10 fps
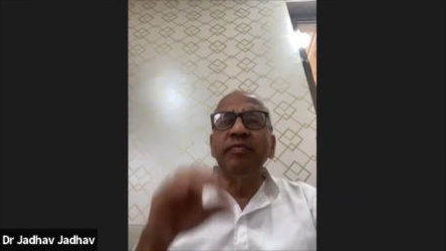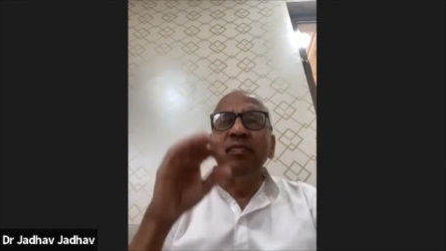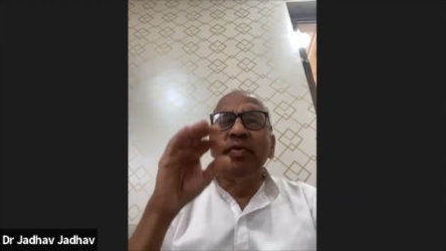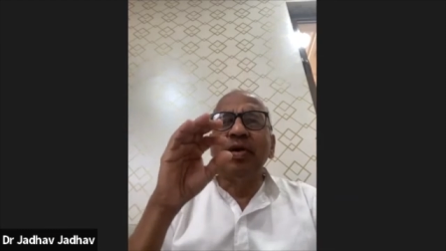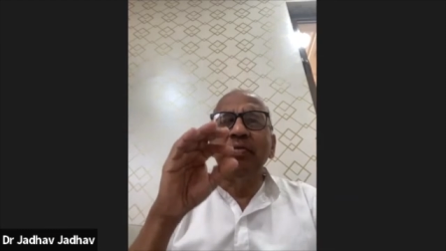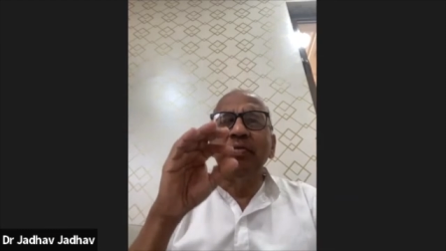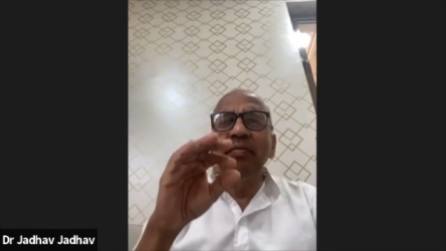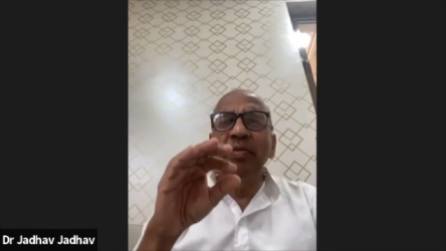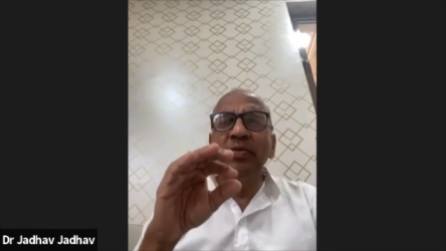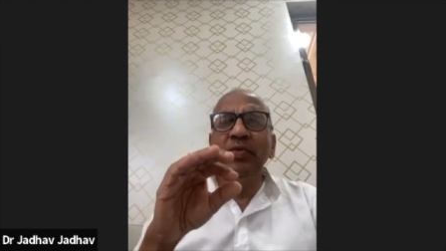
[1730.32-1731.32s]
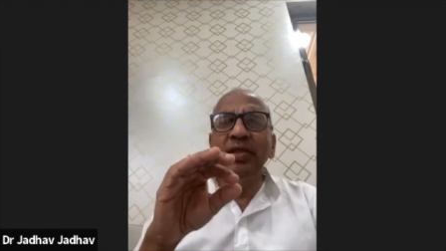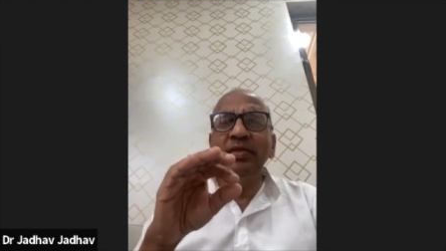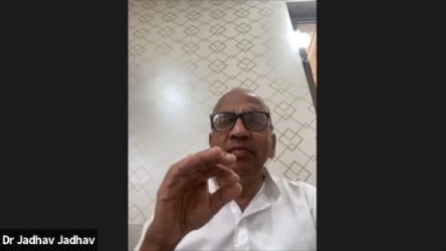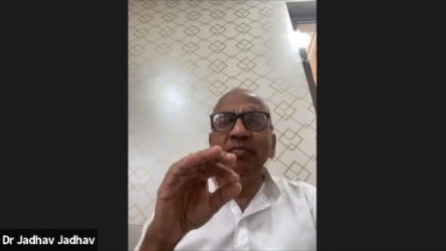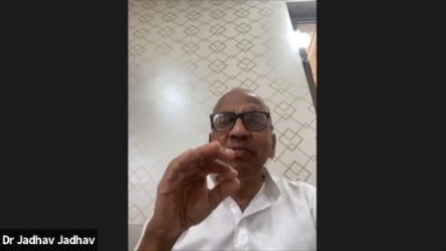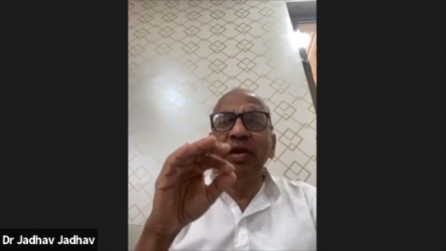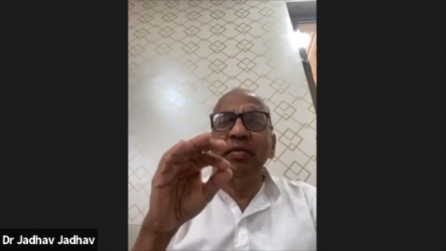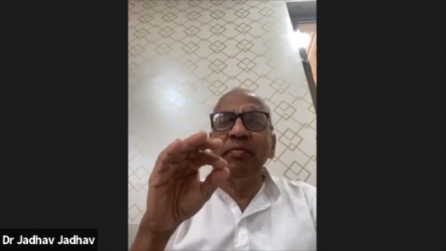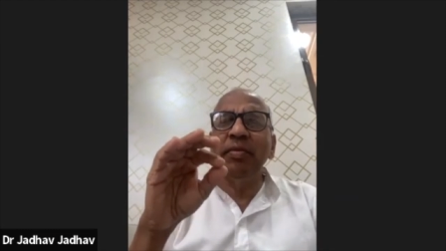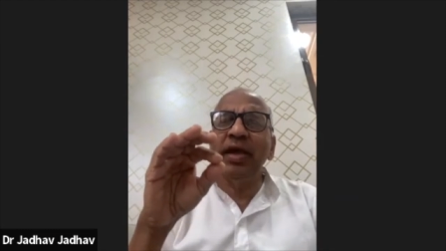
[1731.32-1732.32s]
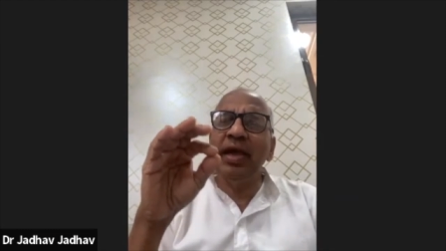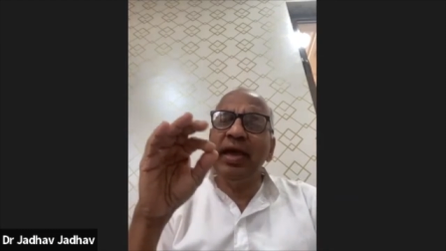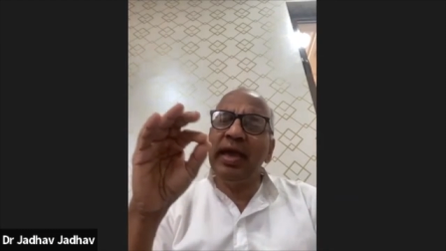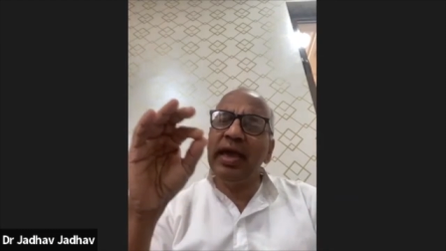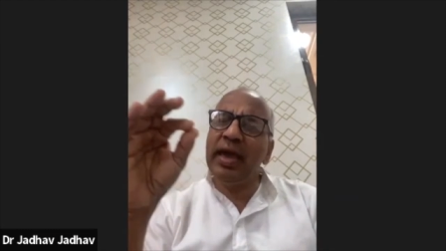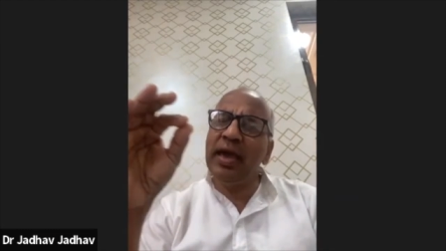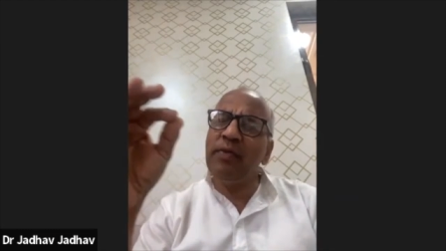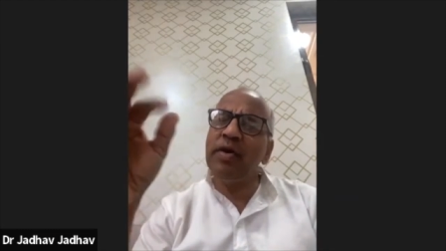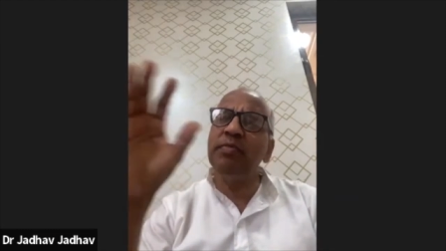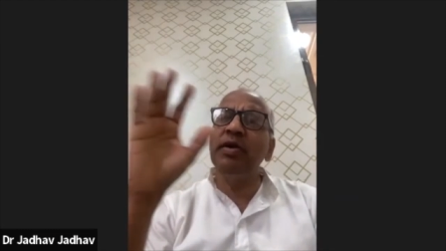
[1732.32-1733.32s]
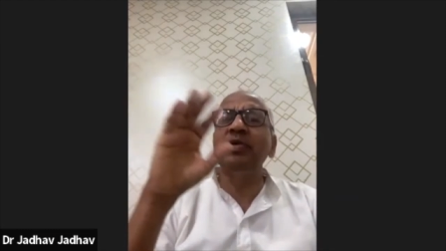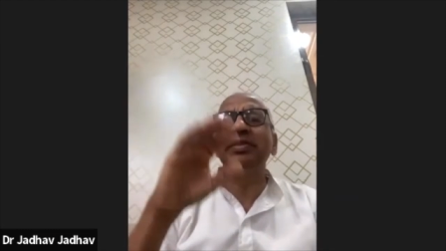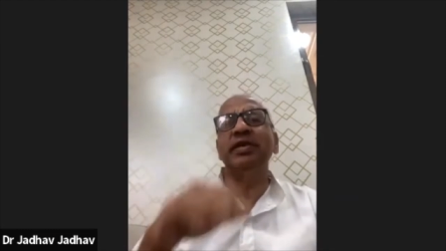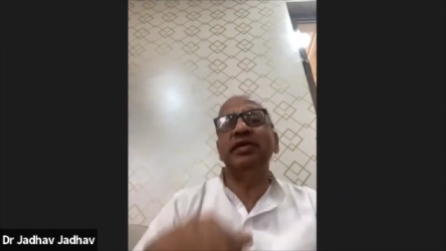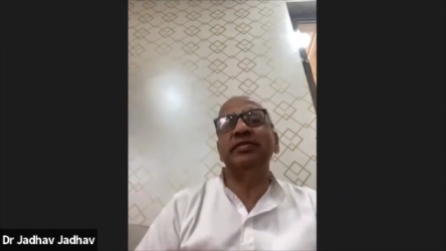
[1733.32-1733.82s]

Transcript: Brahma vid Brahma eva bhavati.